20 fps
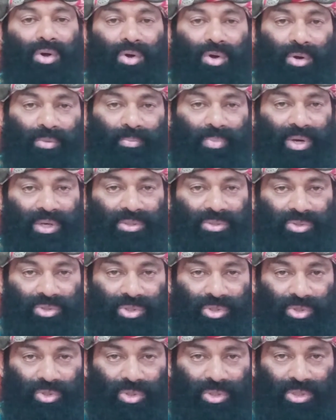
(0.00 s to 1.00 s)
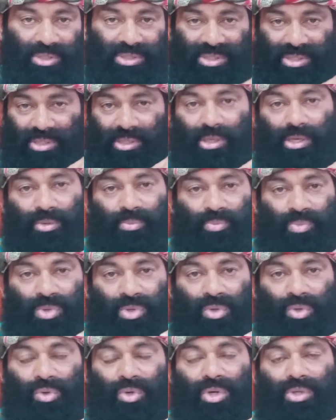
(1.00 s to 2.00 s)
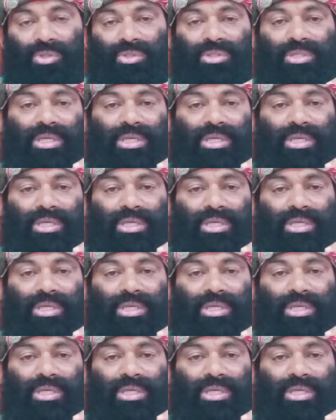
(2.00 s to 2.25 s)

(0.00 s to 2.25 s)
or Bhakti Yoga, the Karma Yoga,